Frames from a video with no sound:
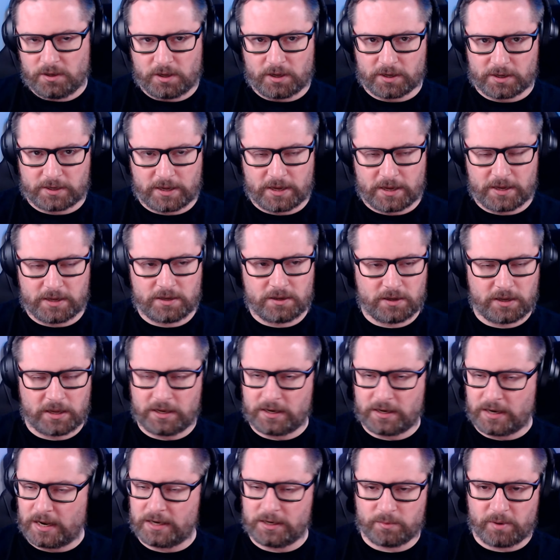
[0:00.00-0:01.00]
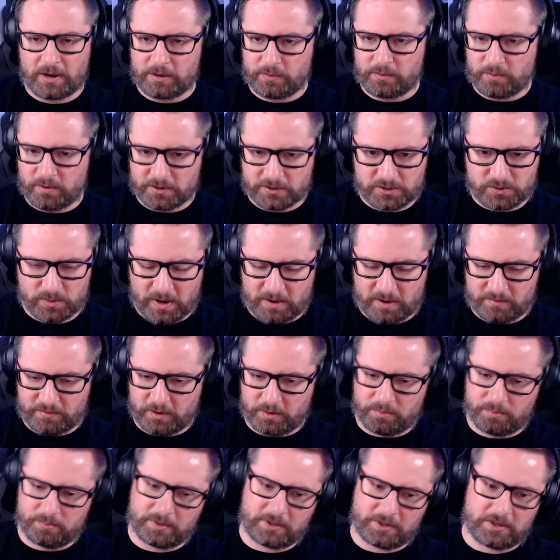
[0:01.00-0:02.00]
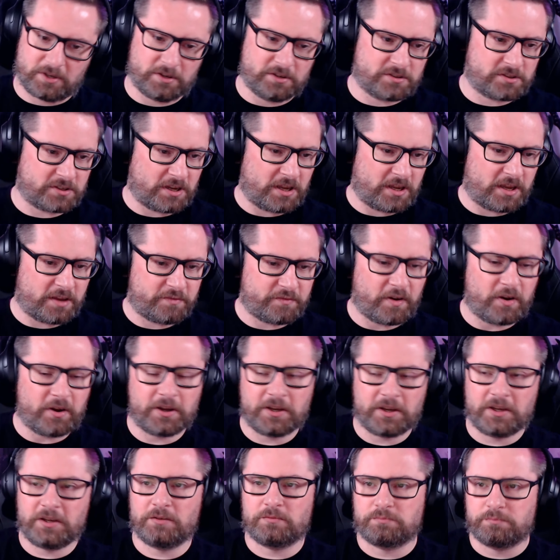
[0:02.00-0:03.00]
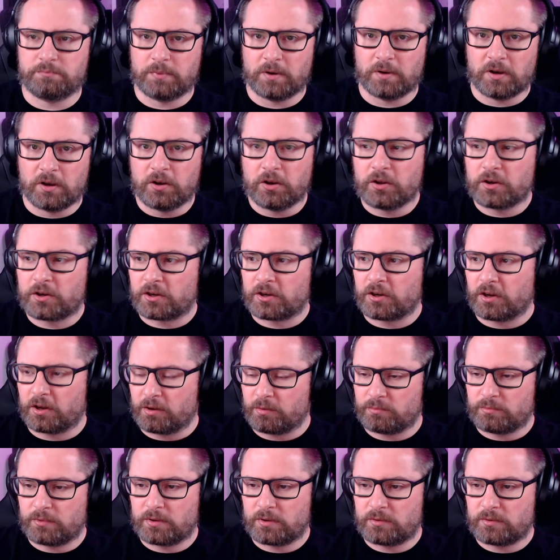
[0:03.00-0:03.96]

okay, in any way whatsoever. Because if I look at,